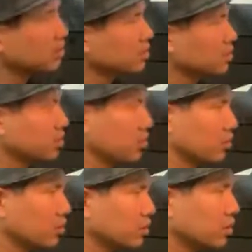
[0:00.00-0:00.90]

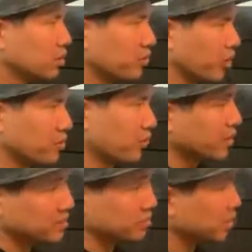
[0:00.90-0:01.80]
so they're
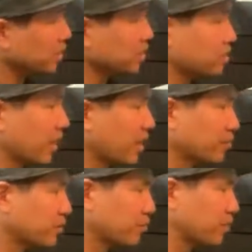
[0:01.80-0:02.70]
effective because they
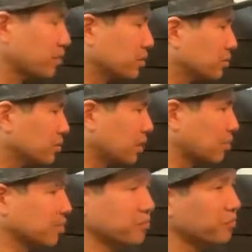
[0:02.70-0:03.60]
have different
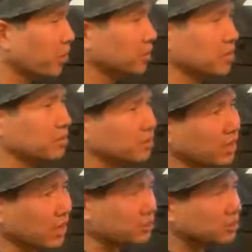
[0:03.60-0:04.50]
types of falling
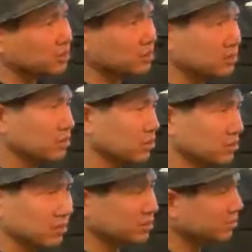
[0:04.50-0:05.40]
actions. You know, there's